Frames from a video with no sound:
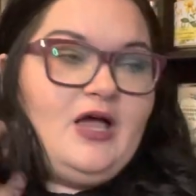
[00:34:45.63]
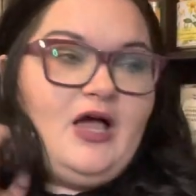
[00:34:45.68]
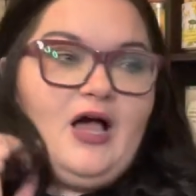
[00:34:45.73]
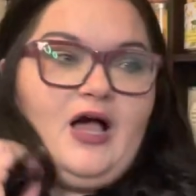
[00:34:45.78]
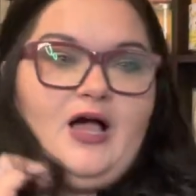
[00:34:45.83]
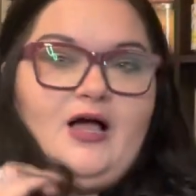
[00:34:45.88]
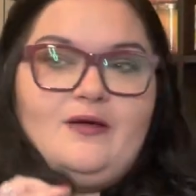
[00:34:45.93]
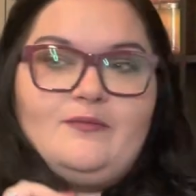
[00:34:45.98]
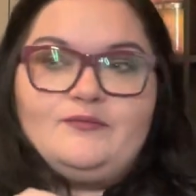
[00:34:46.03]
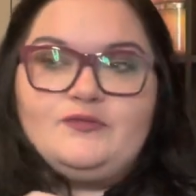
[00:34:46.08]

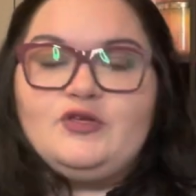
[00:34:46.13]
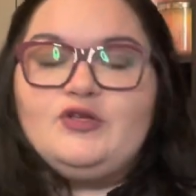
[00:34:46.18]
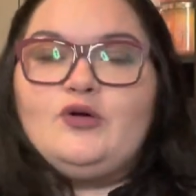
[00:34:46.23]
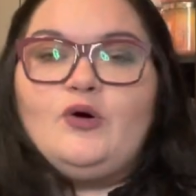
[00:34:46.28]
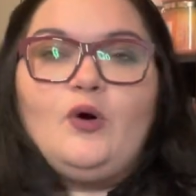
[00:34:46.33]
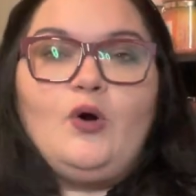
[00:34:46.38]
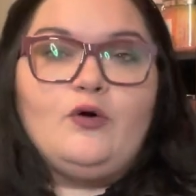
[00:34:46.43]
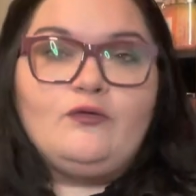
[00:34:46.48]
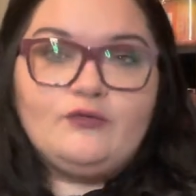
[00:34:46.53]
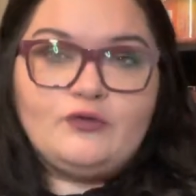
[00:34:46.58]
Um, you
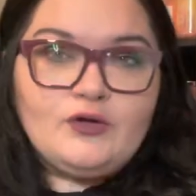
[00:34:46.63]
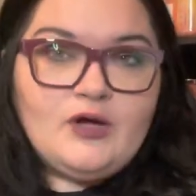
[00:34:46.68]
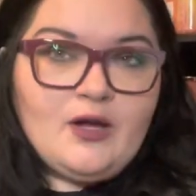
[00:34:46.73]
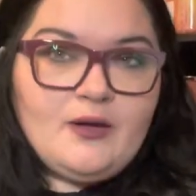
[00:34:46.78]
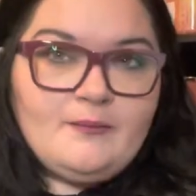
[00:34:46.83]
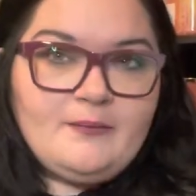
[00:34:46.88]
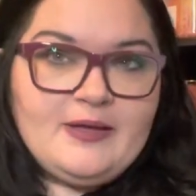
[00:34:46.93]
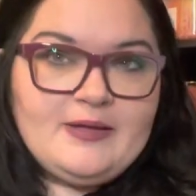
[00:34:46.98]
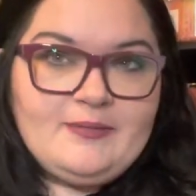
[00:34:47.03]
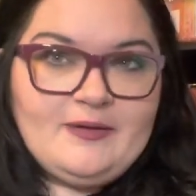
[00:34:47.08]
know, overall,
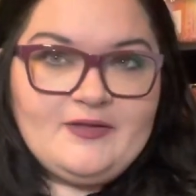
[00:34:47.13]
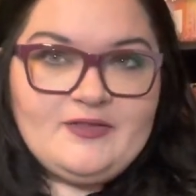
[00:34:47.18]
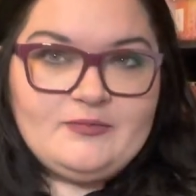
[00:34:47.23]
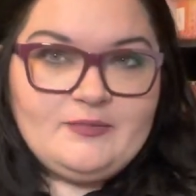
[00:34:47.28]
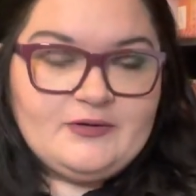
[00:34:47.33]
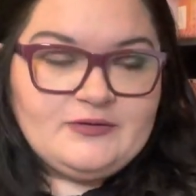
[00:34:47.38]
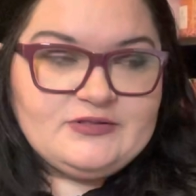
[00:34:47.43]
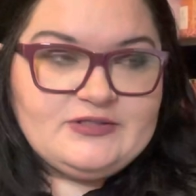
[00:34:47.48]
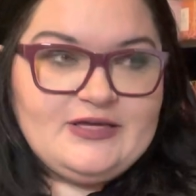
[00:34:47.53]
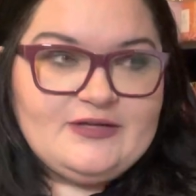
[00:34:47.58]
my Bath &
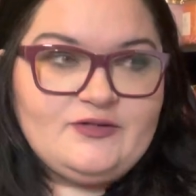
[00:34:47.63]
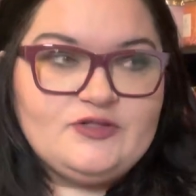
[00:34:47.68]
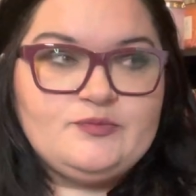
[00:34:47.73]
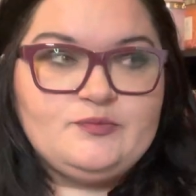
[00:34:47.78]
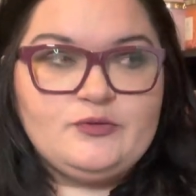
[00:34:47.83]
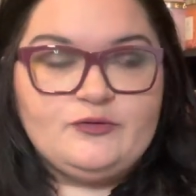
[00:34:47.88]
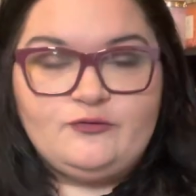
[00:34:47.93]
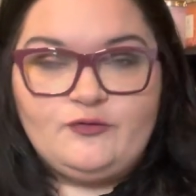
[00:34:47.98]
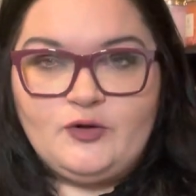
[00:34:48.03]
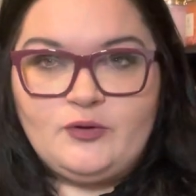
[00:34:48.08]
Body Works candles
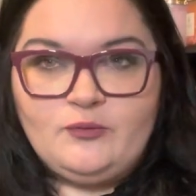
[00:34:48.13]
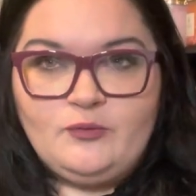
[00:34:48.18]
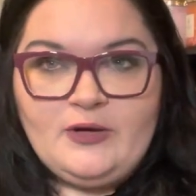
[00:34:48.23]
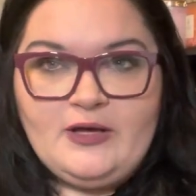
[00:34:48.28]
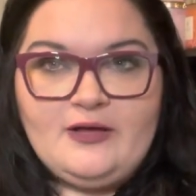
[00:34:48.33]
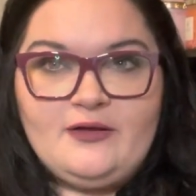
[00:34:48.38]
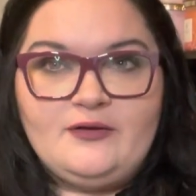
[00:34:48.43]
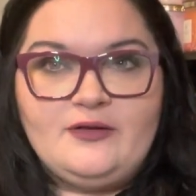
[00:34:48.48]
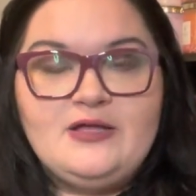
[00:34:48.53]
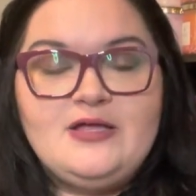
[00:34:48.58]
perform
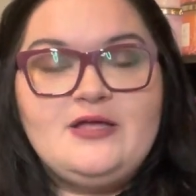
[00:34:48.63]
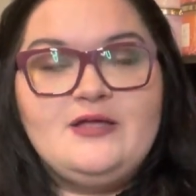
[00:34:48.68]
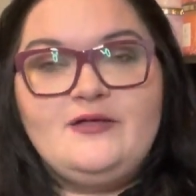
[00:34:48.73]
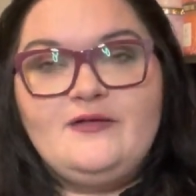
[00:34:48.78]
well.